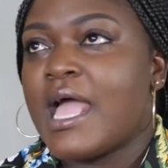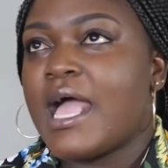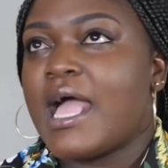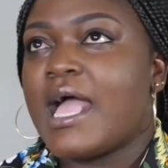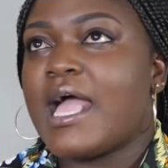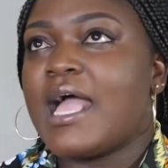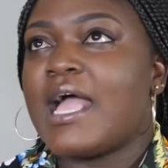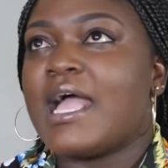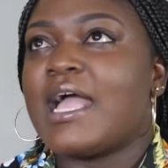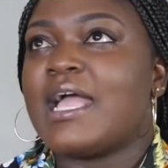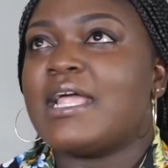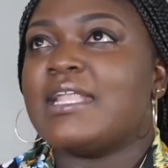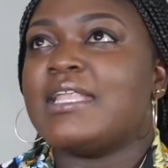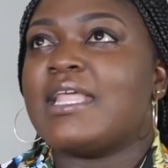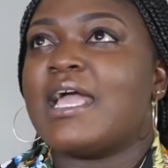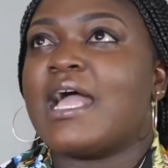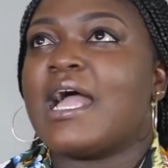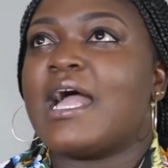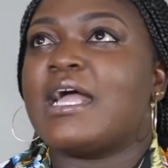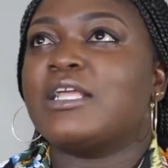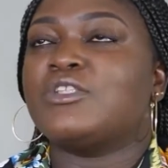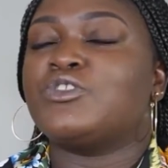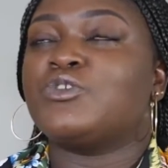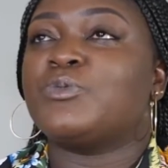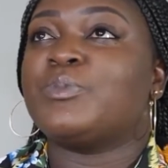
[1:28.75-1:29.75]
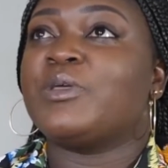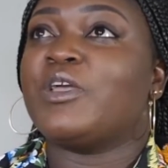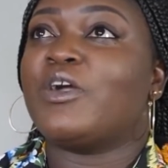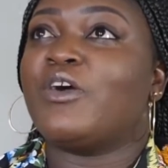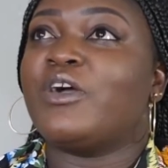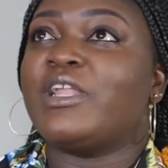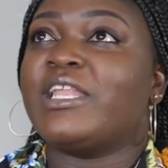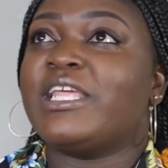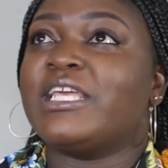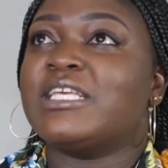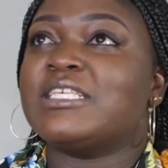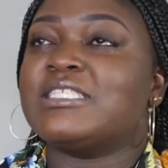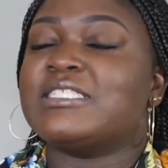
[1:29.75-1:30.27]
And to be
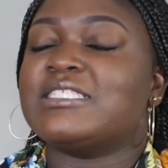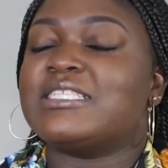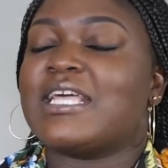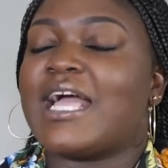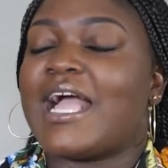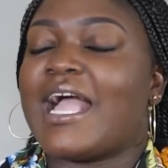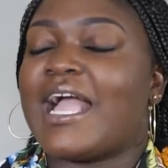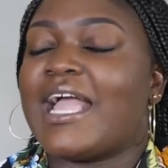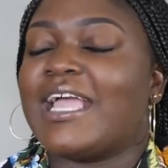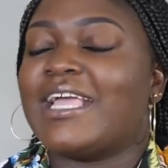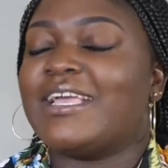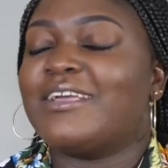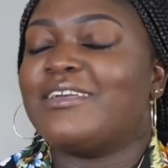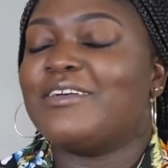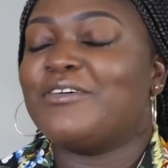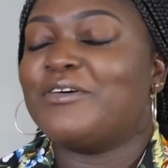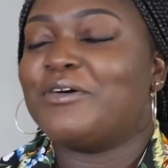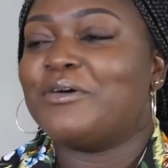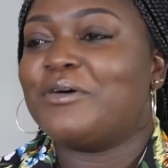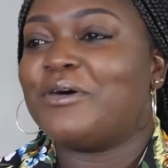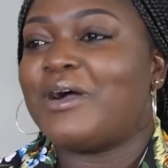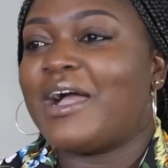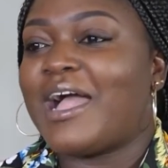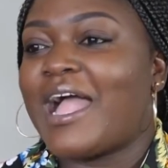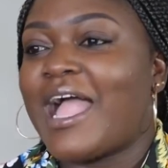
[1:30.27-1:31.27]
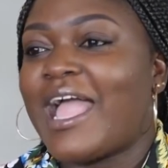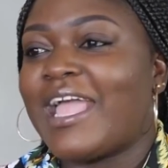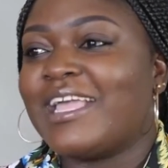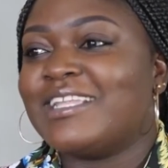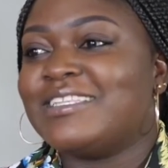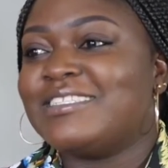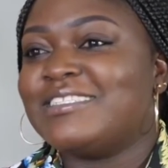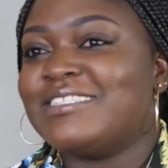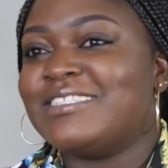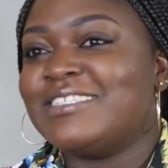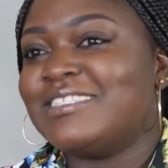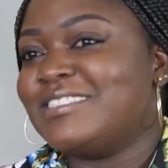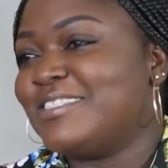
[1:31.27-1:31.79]
honest, I
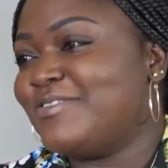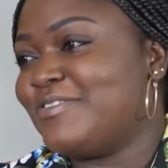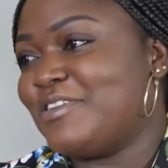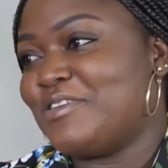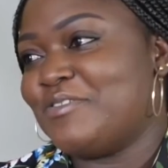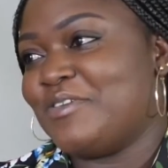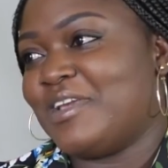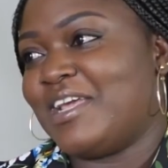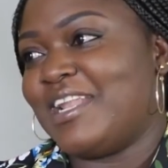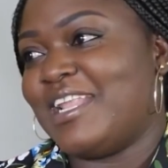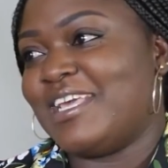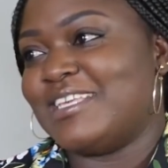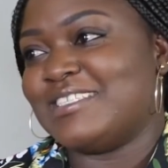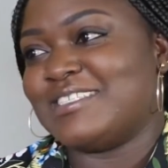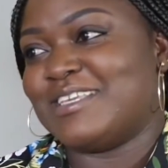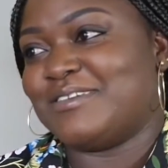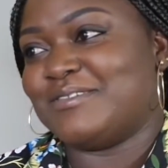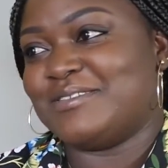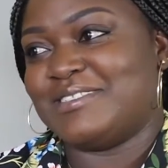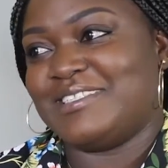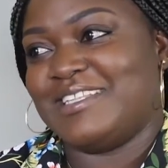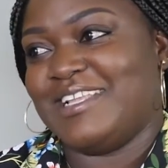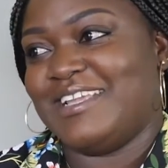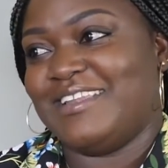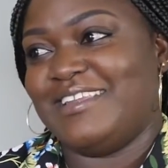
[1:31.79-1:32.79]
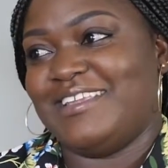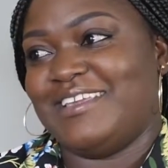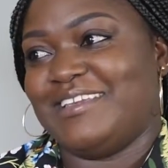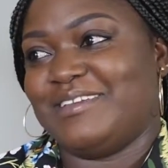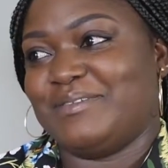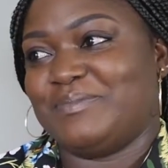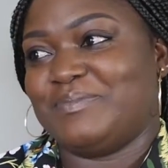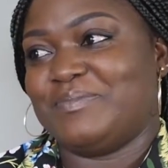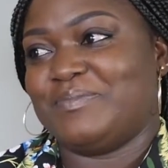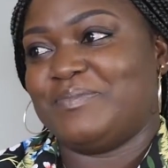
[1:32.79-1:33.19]
didn't even realize I was learning.